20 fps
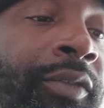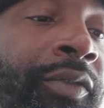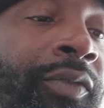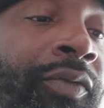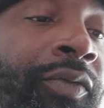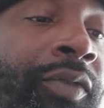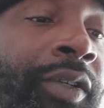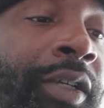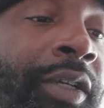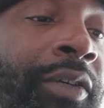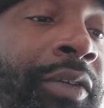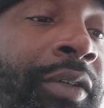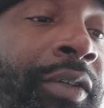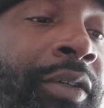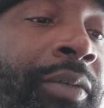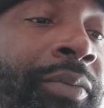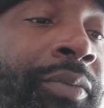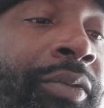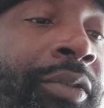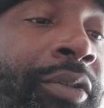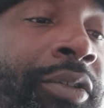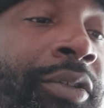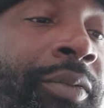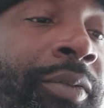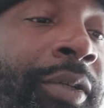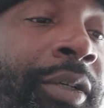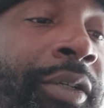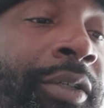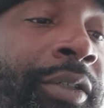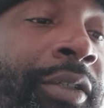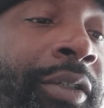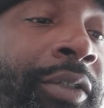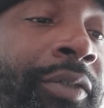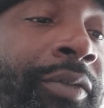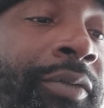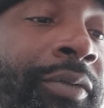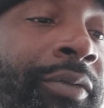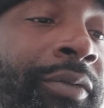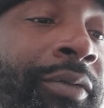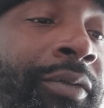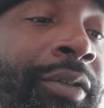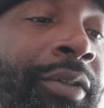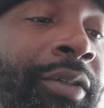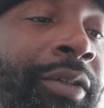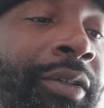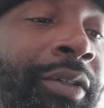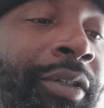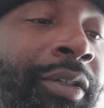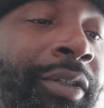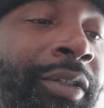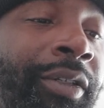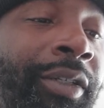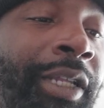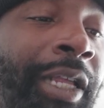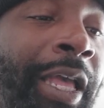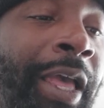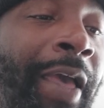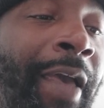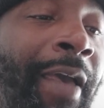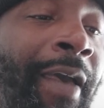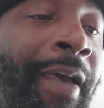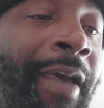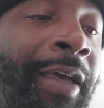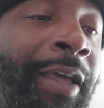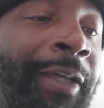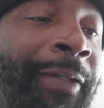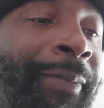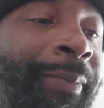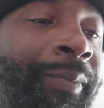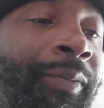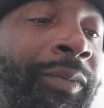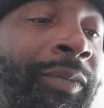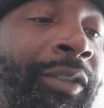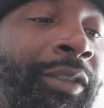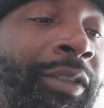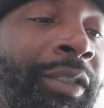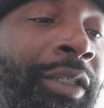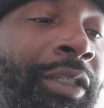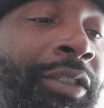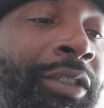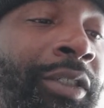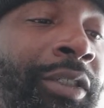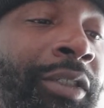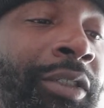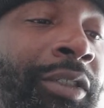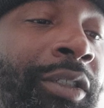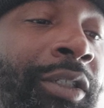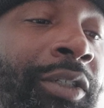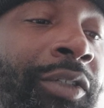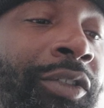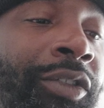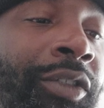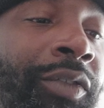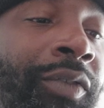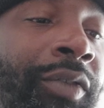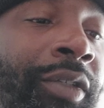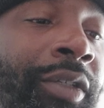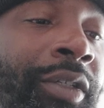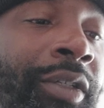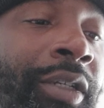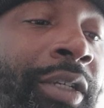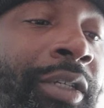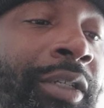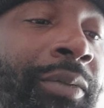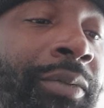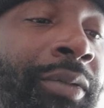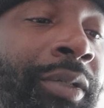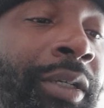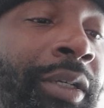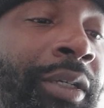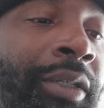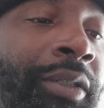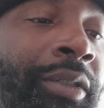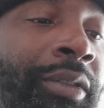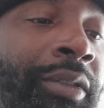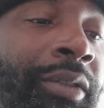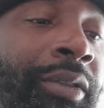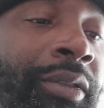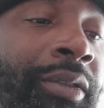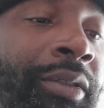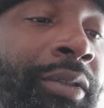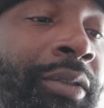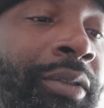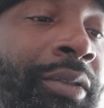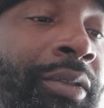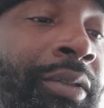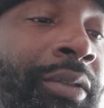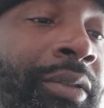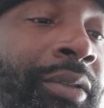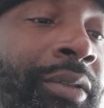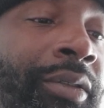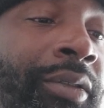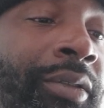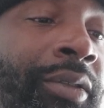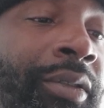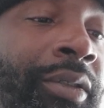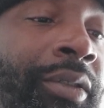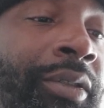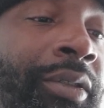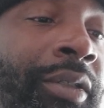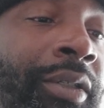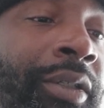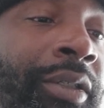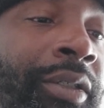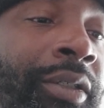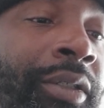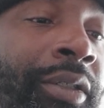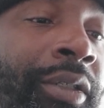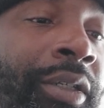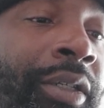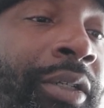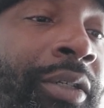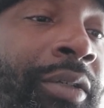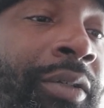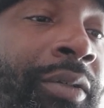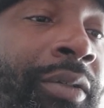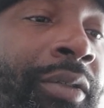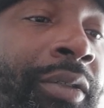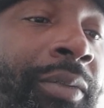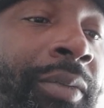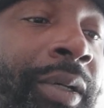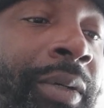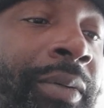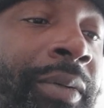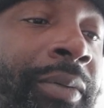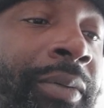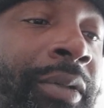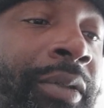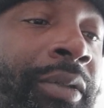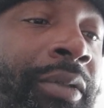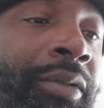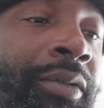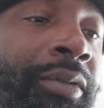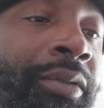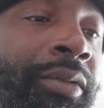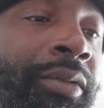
very persuasive. Because she really doesn't play. You understand? And I know this about my mother.